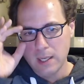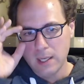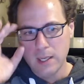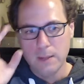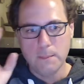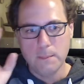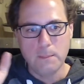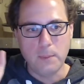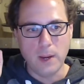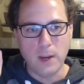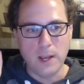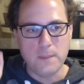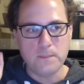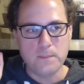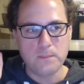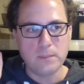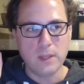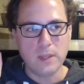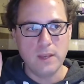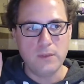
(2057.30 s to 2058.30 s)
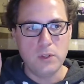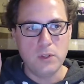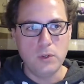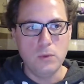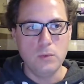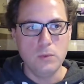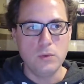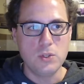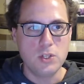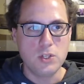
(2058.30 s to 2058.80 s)
But if you
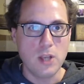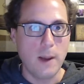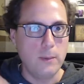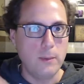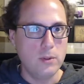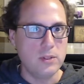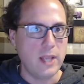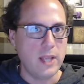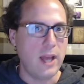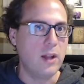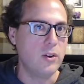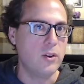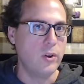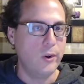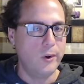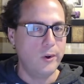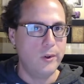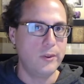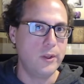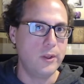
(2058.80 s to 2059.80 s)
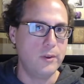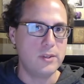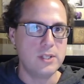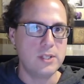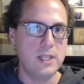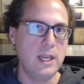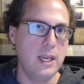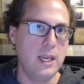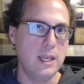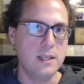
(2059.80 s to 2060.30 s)
double down on all those
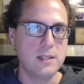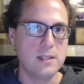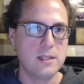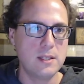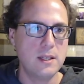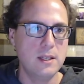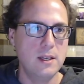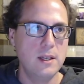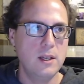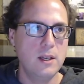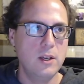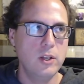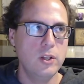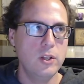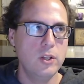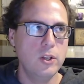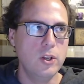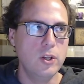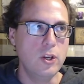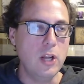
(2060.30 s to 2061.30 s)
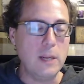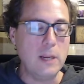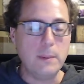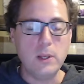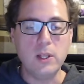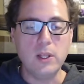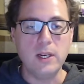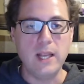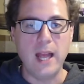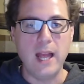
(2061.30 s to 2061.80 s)
things, you're not going
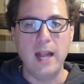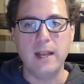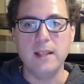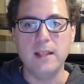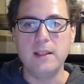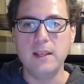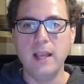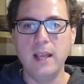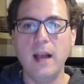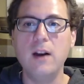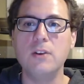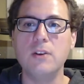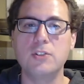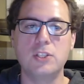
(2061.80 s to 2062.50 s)
to be good at anything else.